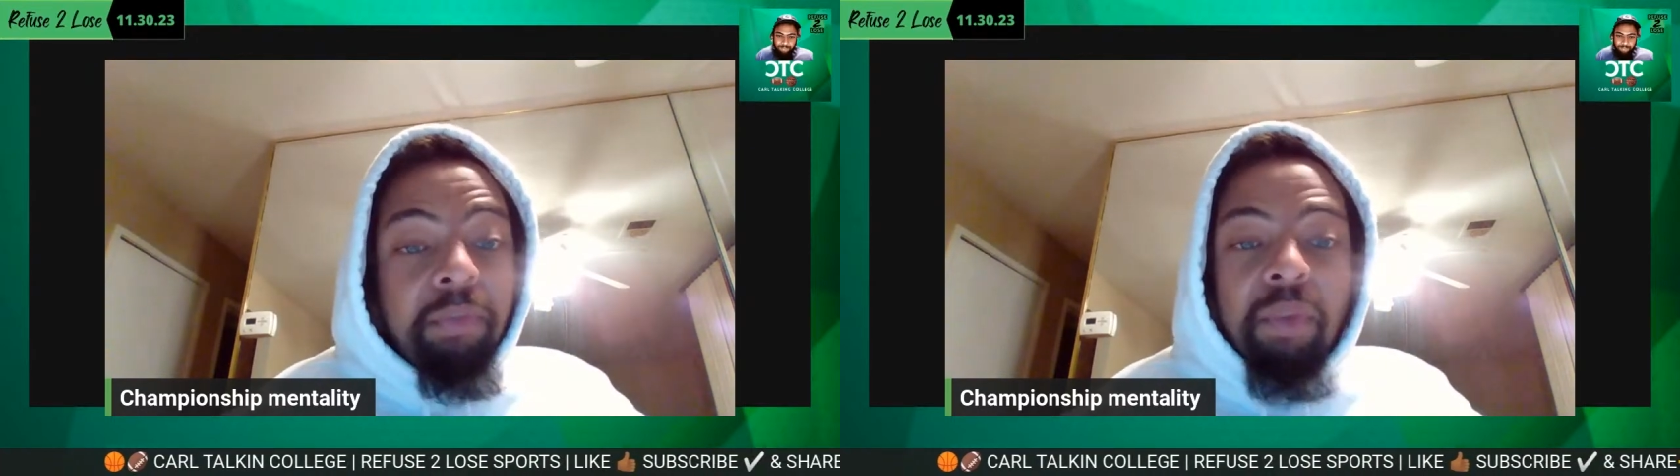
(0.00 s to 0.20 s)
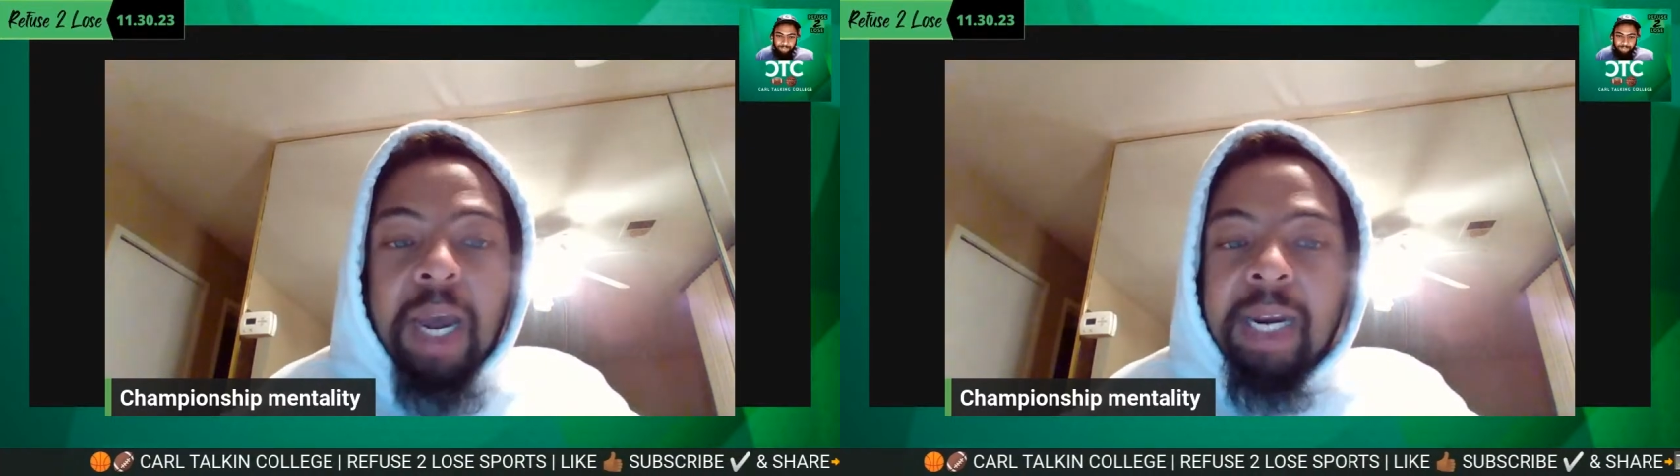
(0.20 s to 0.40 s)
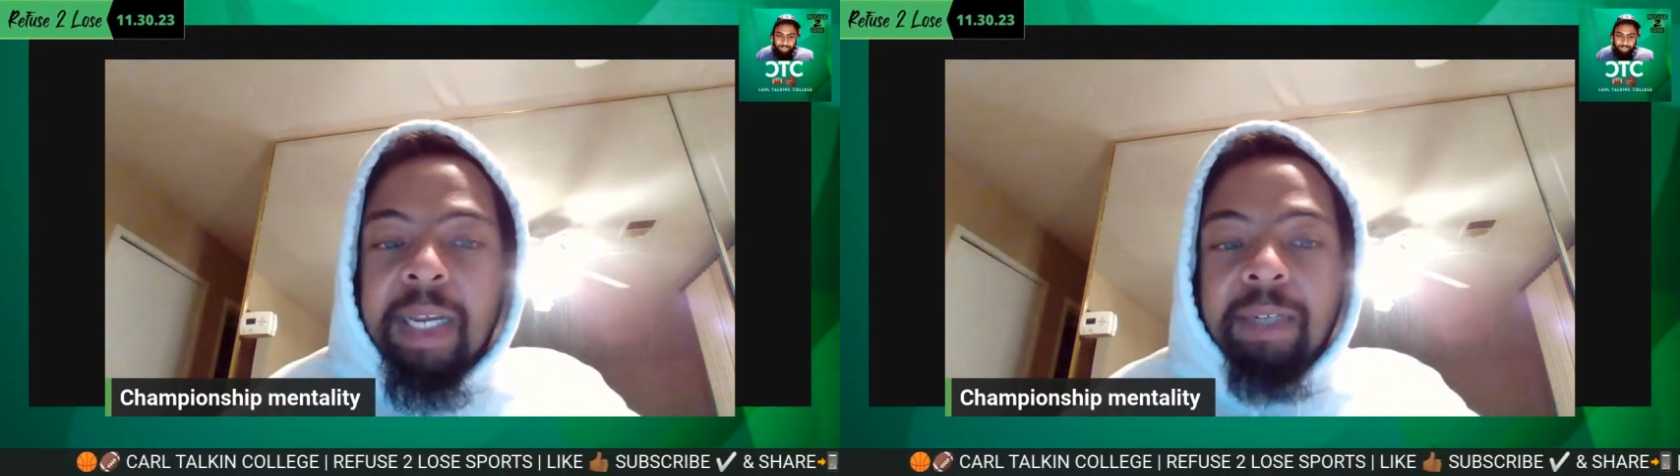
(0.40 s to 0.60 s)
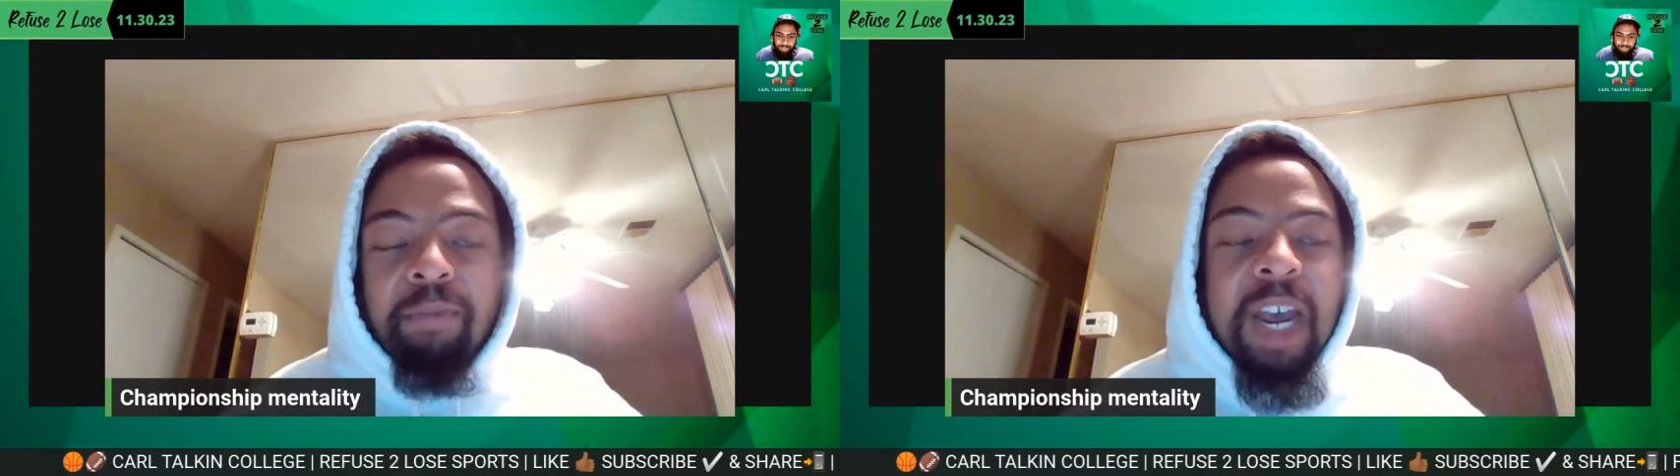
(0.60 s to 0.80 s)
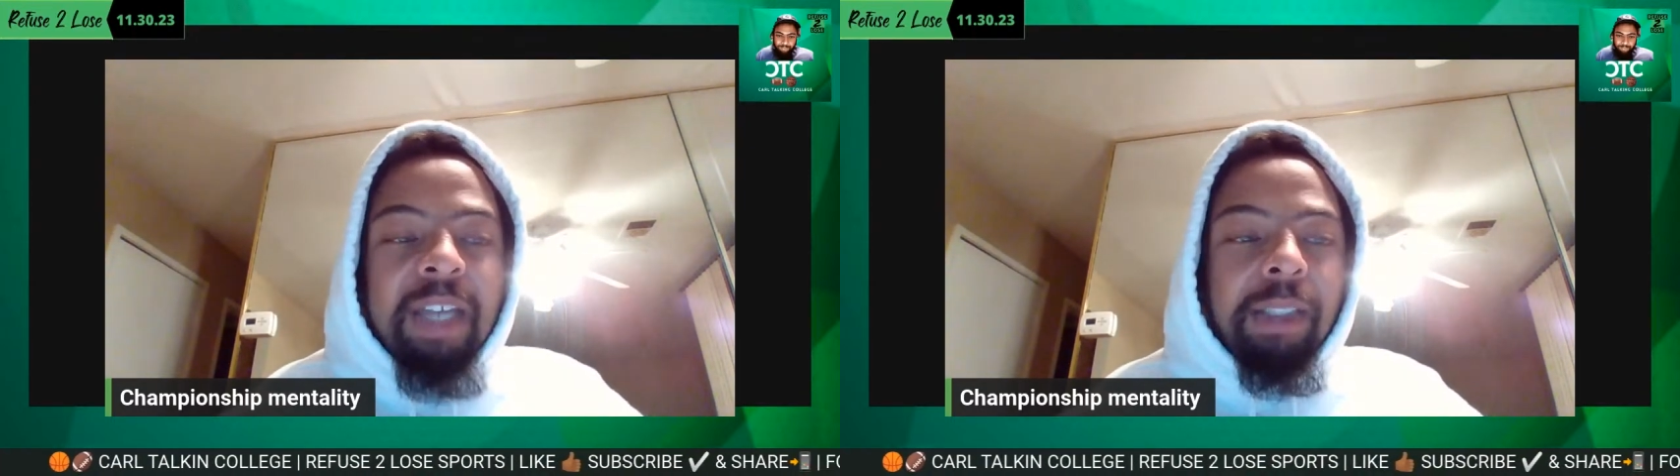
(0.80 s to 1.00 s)
Friday in
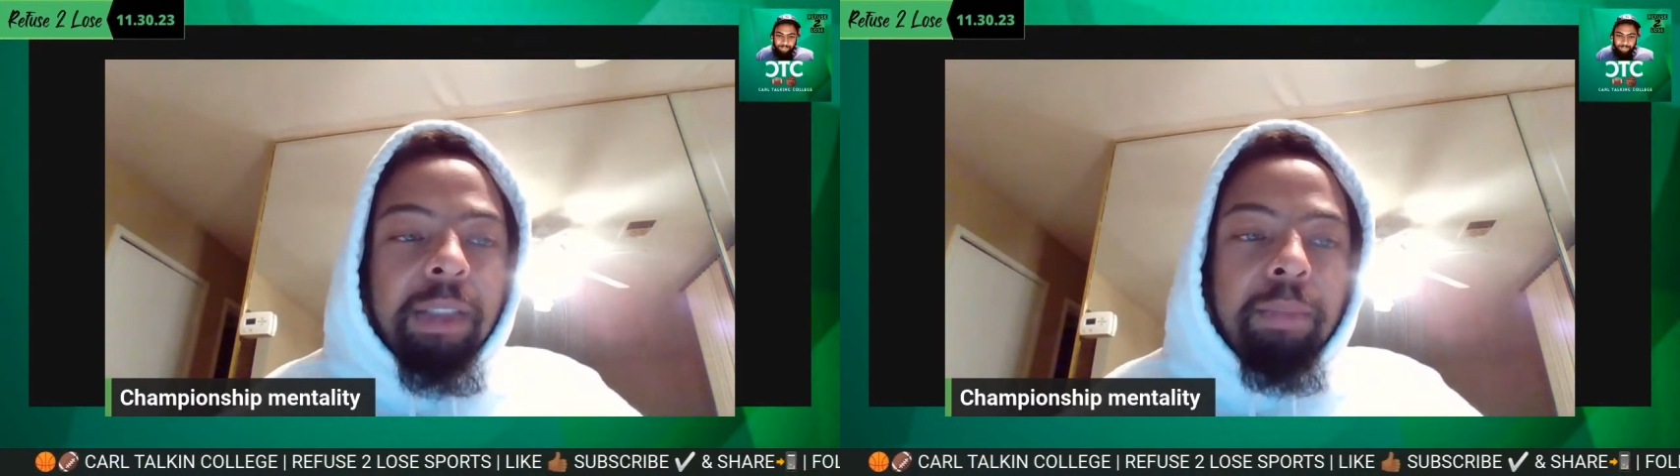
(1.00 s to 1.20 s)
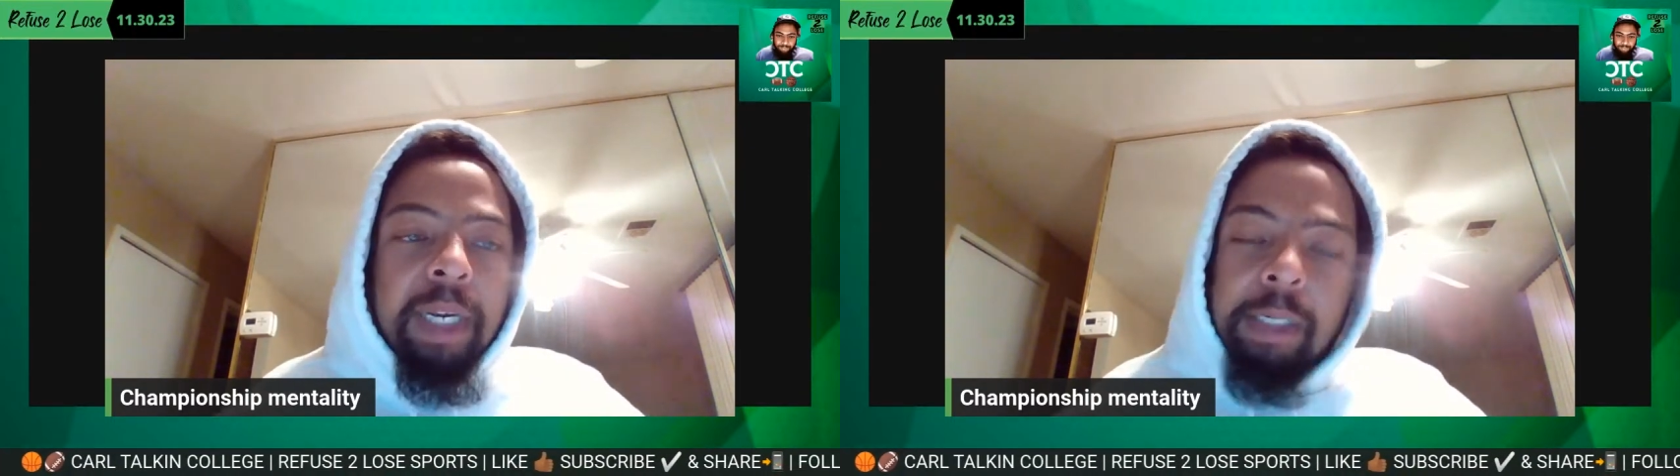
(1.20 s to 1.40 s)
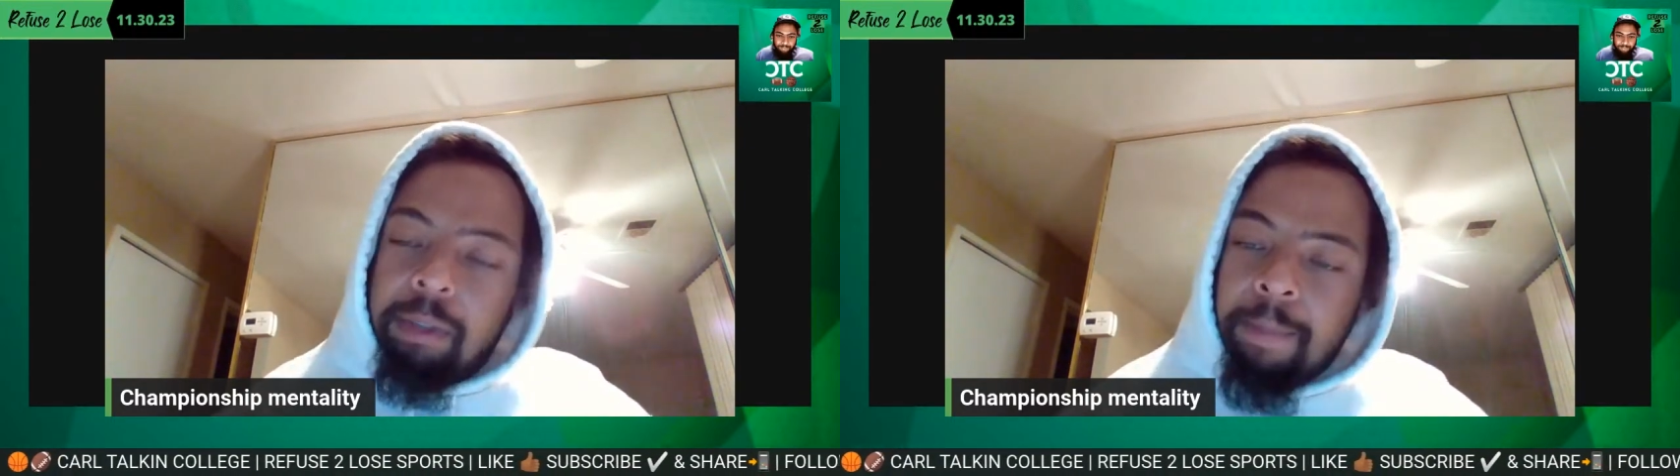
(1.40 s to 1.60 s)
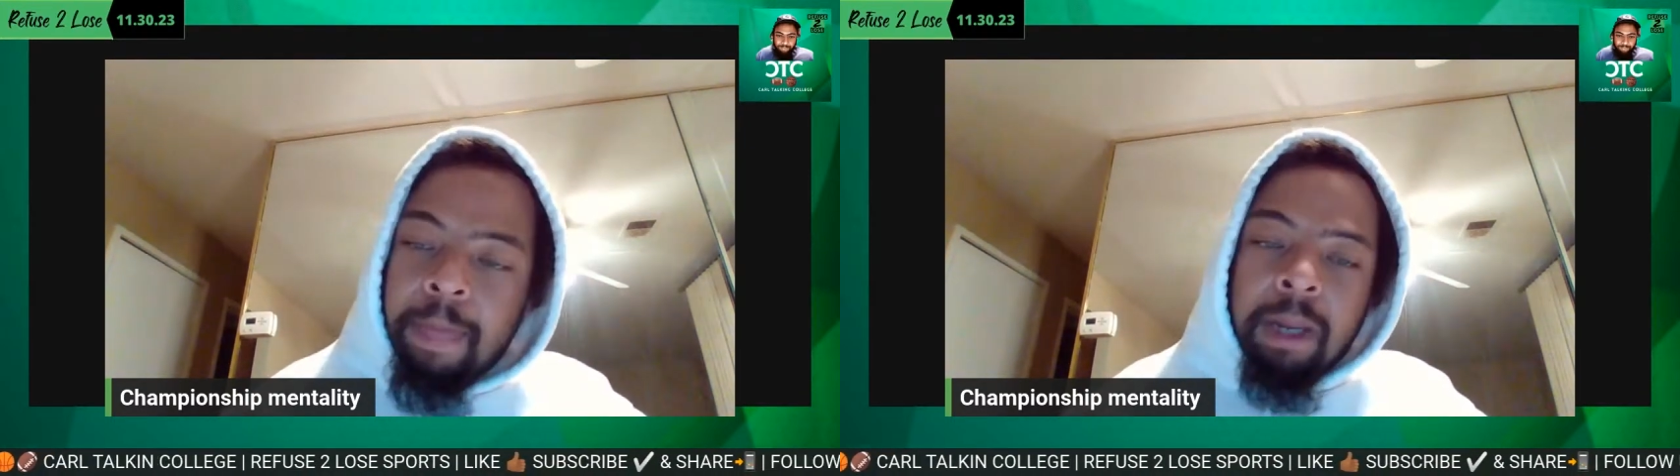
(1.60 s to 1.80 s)
5-6 minutes.